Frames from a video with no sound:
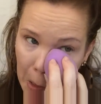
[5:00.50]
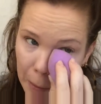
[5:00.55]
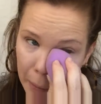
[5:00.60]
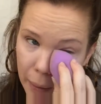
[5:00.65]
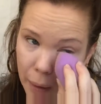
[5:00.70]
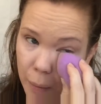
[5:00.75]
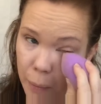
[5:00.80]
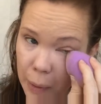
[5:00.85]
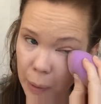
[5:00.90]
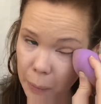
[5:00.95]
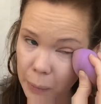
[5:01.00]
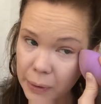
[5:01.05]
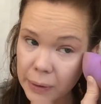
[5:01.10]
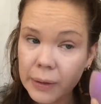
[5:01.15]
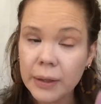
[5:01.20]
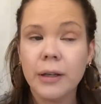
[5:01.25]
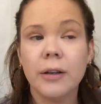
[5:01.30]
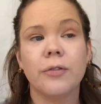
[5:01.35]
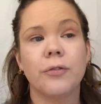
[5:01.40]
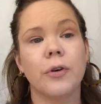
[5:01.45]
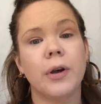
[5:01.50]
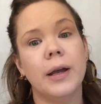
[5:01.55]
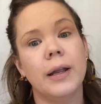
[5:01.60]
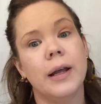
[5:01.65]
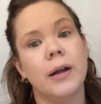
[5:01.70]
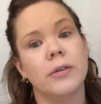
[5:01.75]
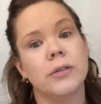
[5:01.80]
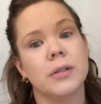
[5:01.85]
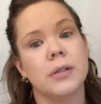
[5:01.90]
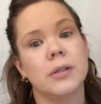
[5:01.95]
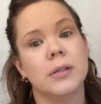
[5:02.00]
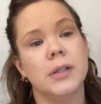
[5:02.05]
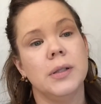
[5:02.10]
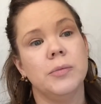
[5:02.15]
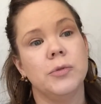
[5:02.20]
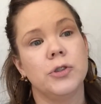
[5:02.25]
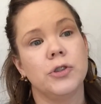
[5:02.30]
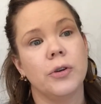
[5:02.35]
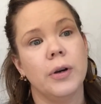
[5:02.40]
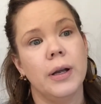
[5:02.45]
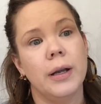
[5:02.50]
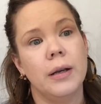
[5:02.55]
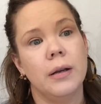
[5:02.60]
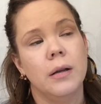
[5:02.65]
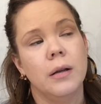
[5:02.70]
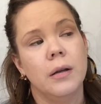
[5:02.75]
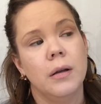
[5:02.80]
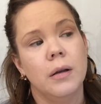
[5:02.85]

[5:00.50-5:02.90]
God, what I wouldn't give for 8 hours of sleep straight.